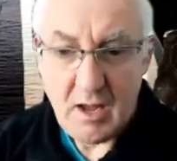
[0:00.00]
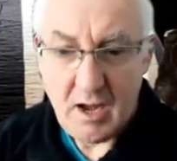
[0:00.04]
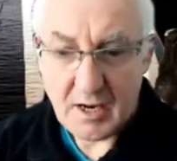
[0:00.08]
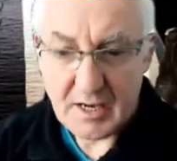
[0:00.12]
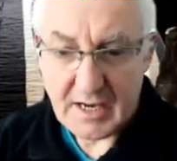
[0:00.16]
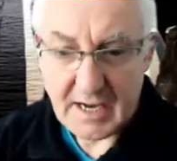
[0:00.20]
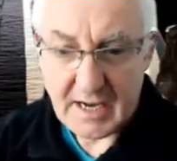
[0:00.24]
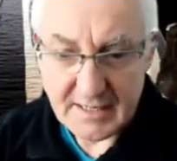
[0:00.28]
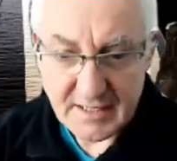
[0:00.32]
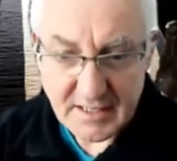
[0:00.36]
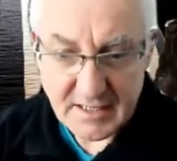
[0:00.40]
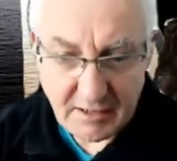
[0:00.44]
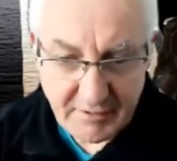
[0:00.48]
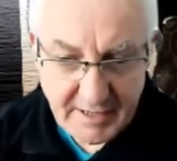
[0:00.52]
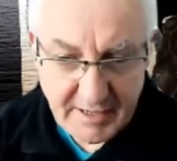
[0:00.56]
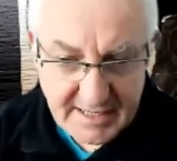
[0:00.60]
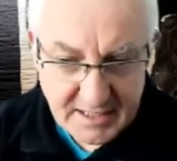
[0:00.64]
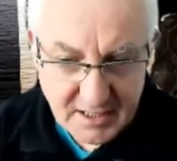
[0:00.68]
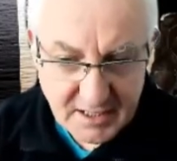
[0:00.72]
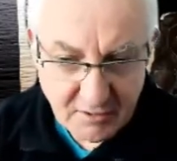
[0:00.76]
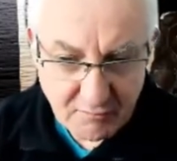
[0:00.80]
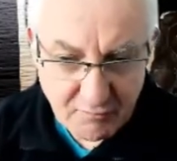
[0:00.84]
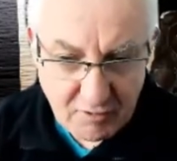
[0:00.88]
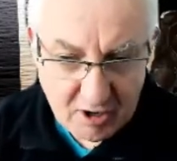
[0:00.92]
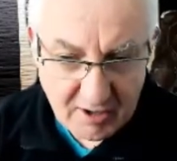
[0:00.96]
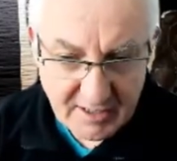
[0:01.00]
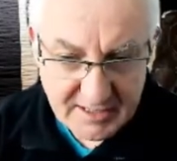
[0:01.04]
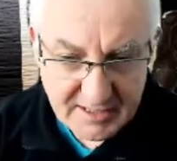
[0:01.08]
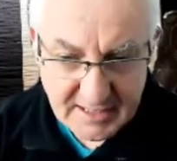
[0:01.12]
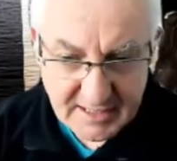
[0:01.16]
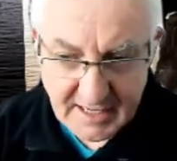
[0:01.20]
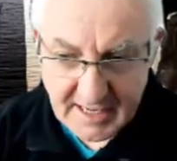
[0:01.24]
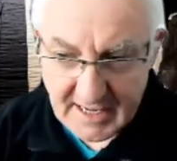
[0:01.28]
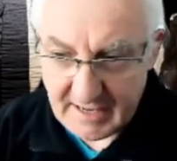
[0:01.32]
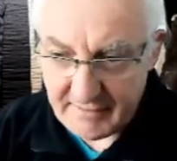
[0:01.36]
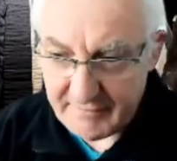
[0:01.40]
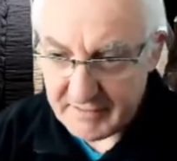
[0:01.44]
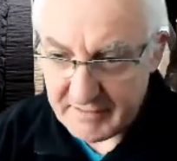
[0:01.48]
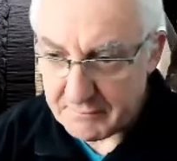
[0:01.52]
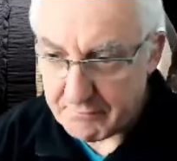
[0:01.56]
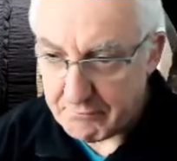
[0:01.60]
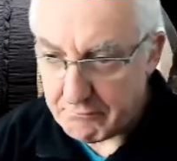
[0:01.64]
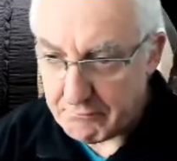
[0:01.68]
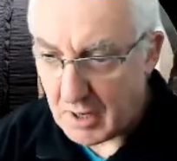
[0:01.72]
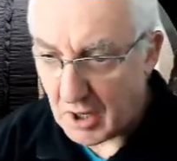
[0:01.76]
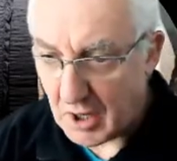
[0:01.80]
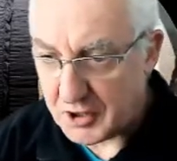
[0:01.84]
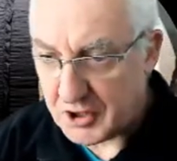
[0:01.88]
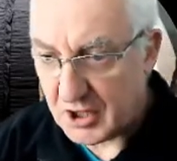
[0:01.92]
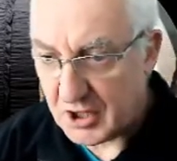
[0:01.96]
Okay, so this horizon here is
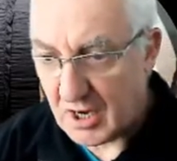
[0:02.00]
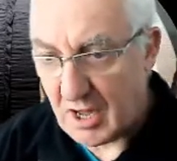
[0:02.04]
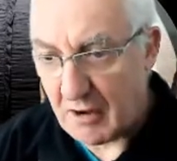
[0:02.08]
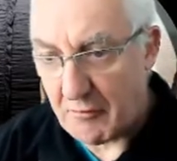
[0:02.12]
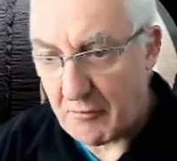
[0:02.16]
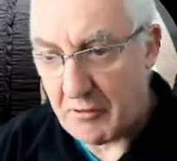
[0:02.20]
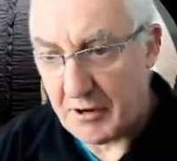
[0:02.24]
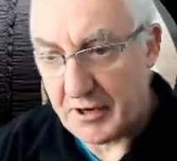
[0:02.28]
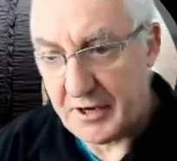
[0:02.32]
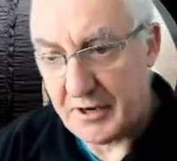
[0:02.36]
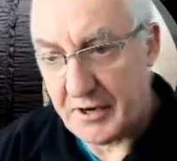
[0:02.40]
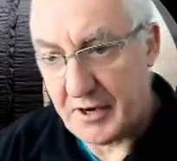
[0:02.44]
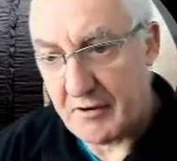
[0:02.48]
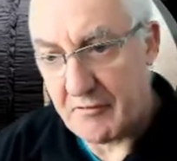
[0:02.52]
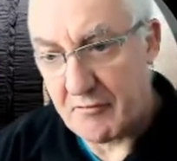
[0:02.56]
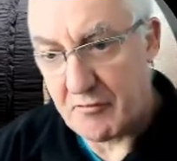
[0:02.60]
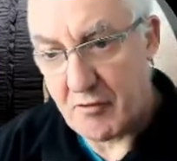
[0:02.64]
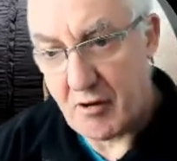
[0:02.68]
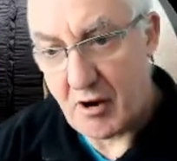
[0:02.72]
much lower than the